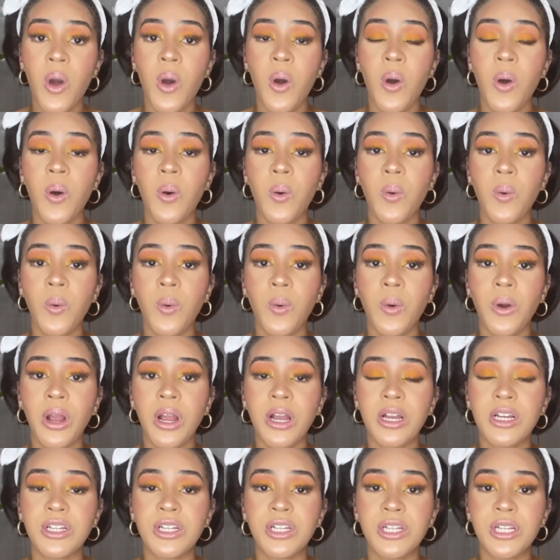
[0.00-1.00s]

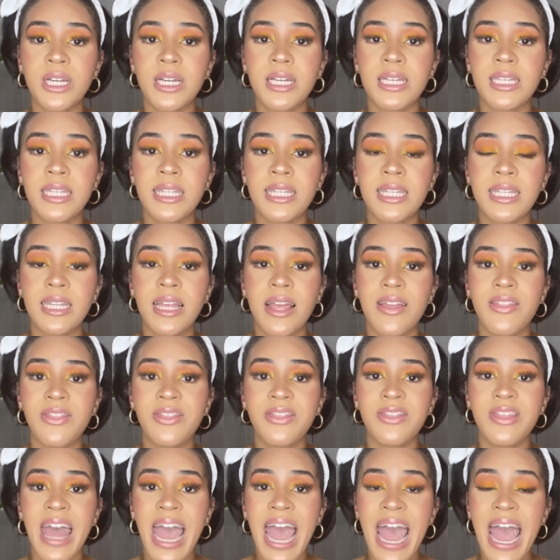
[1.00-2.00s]
or just
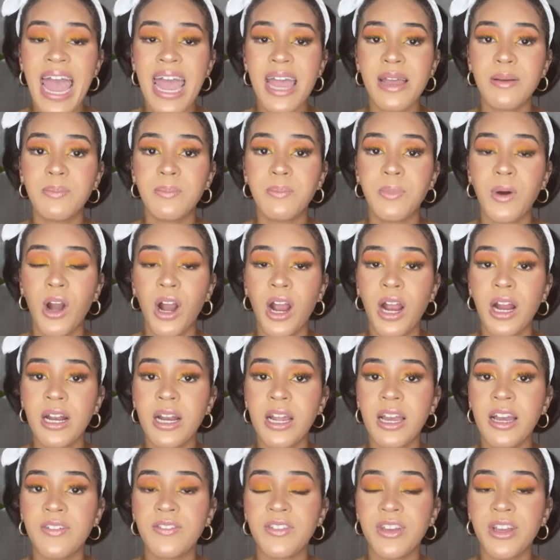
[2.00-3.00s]
that part
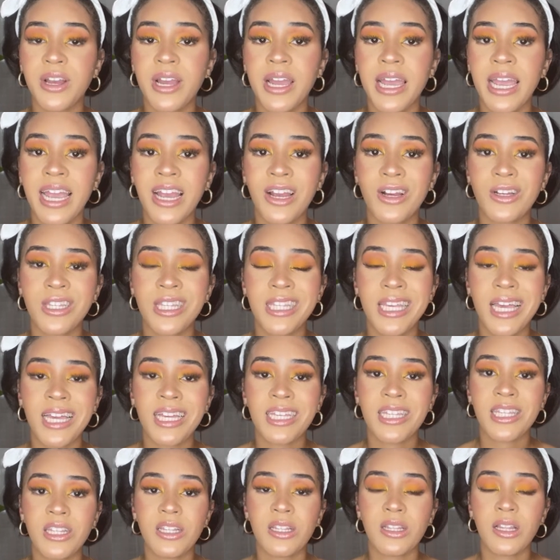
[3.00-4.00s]
of your hair
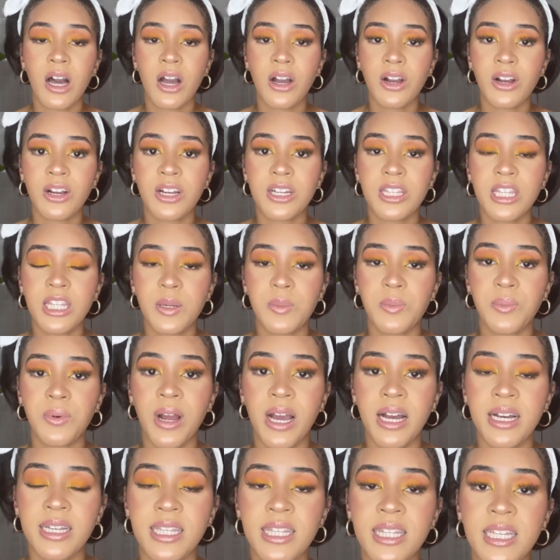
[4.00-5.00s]
takes longer to
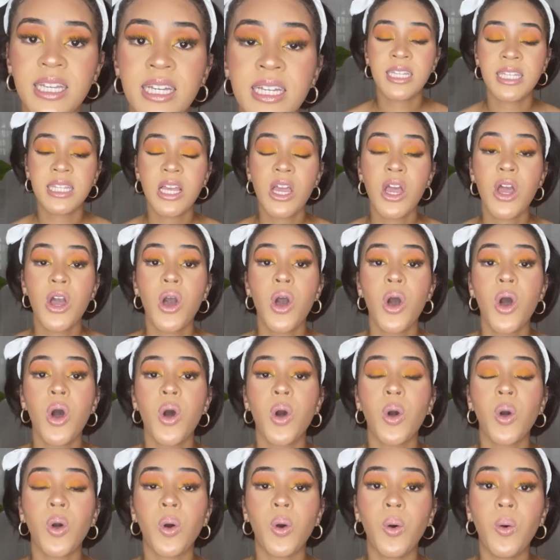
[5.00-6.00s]
process,
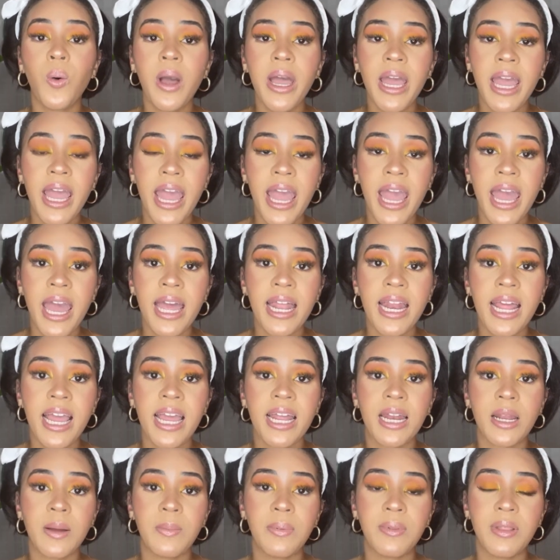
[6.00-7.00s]
go ahead
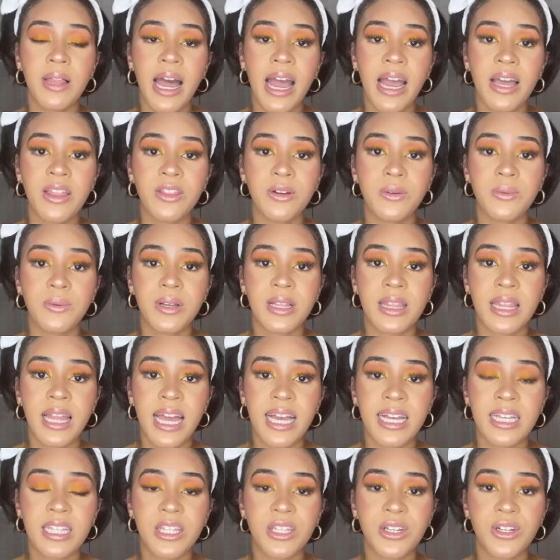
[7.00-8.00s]
and apply the
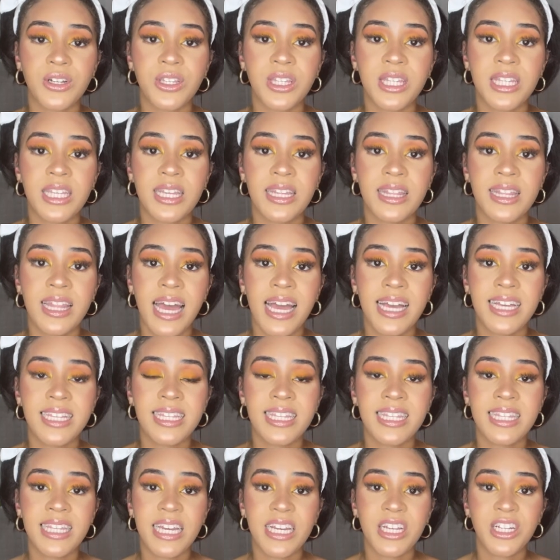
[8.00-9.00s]
relaxer to that
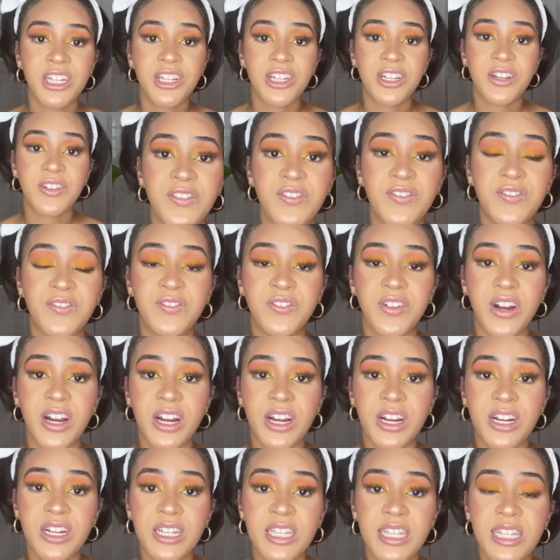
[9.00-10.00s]
section
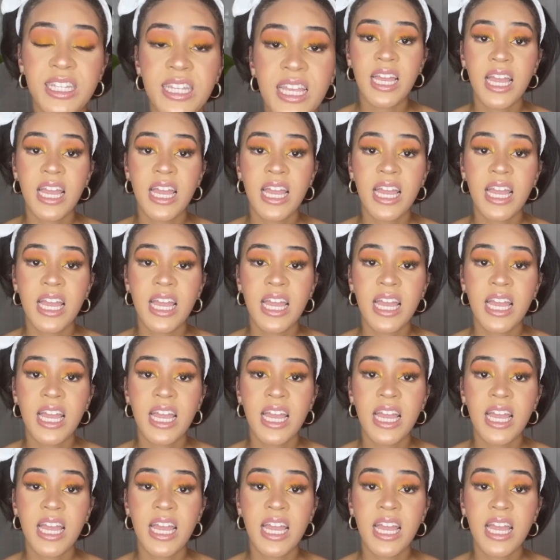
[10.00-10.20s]
first,